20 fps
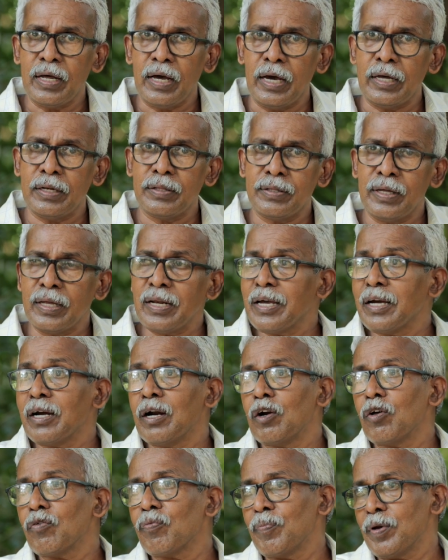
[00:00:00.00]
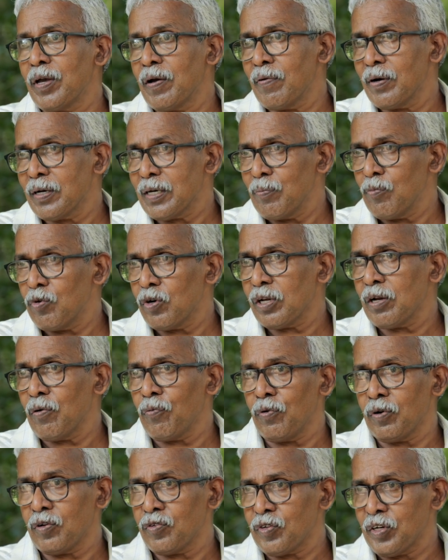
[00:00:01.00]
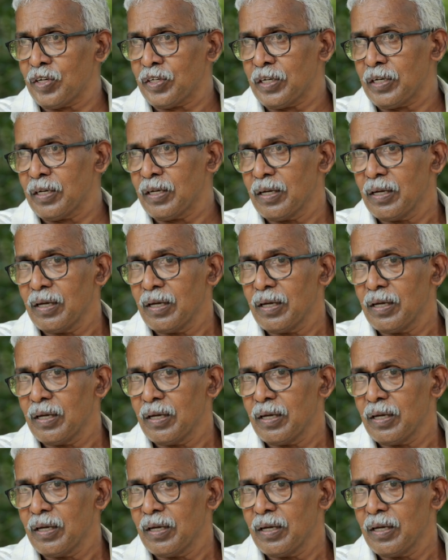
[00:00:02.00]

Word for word: And then I heard of Miyawaki model of forestation